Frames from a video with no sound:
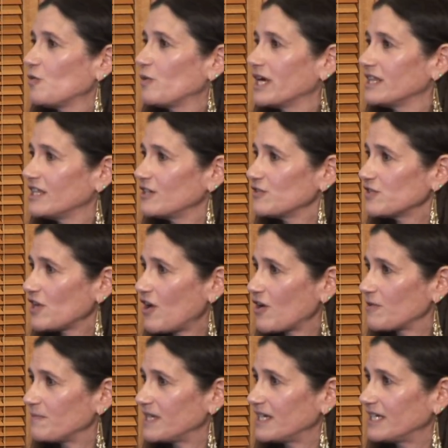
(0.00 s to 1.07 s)
When there's
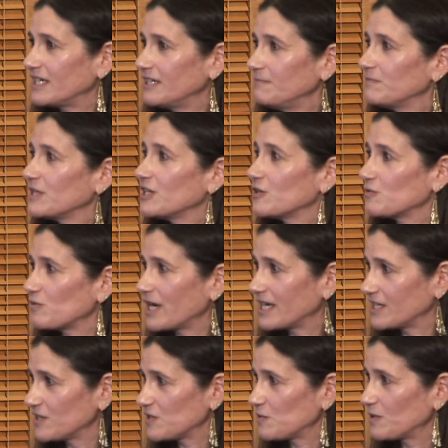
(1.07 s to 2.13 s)
harmony, it
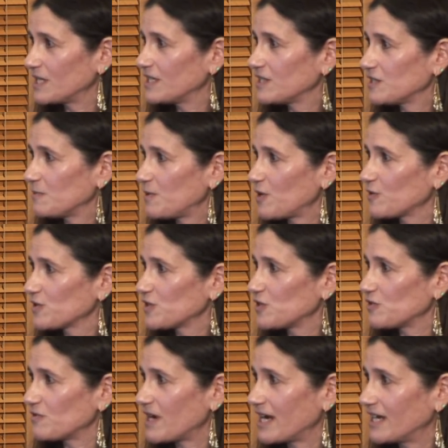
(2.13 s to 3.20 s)
rains when it's supposed
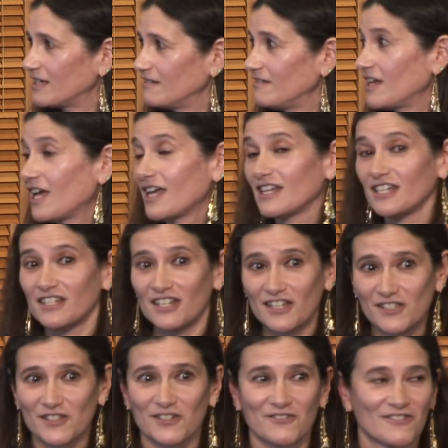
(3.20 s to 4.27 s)
to rain, and it
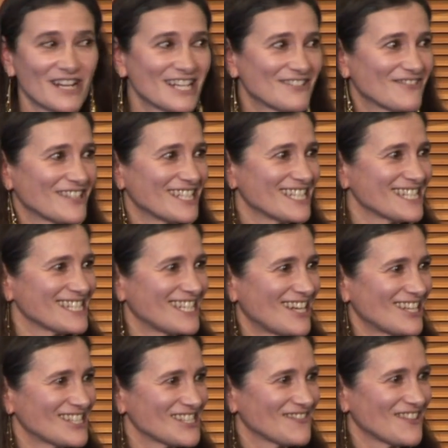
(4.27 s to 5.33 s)
doesn't rain when it's
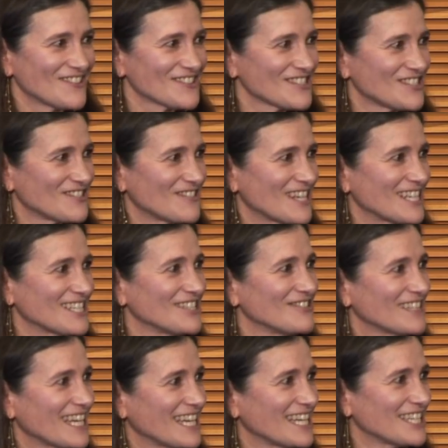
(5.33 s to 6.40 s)
not supposed to rain. You
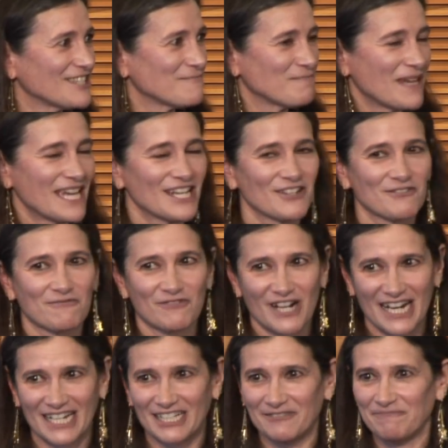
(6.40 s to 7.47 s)
can't make
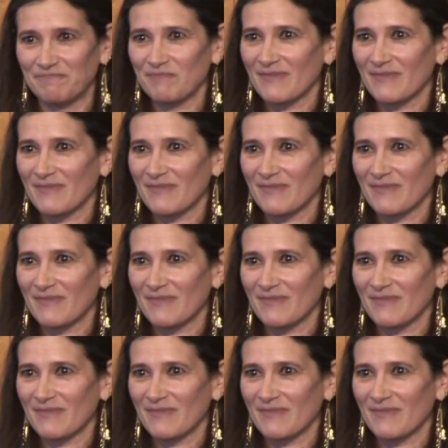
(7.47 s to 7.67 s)
rain.